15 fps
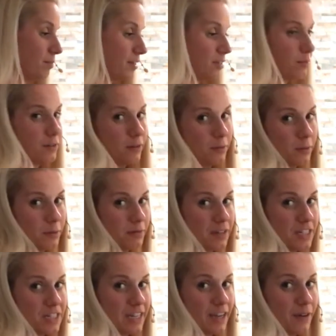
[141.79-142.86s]
Because we don't want to
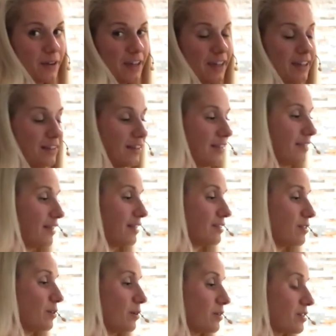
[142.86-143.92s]
be reaching out here, and
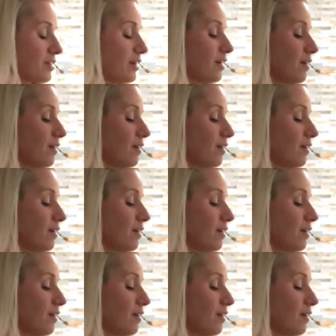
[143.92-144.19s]
that's not